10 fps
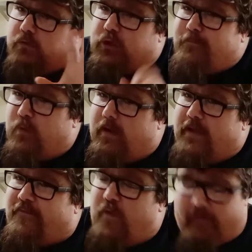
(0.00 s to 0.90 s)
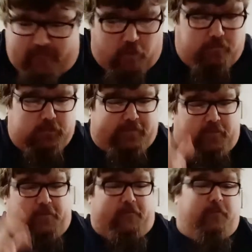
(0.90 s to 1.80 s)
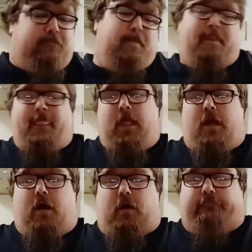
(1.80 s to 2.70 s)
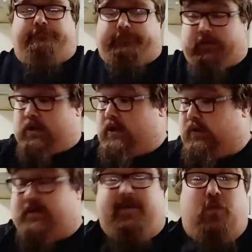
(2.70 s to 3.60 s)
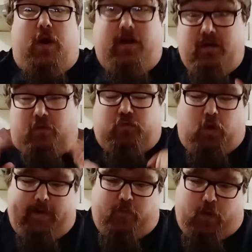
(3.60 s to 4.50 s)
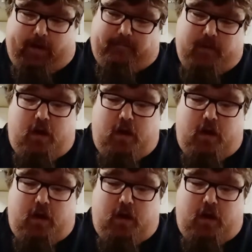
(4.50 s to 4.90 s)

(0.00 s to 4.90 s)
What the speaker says: That's food for thought. That's food for thought. Either way, I'll die either way.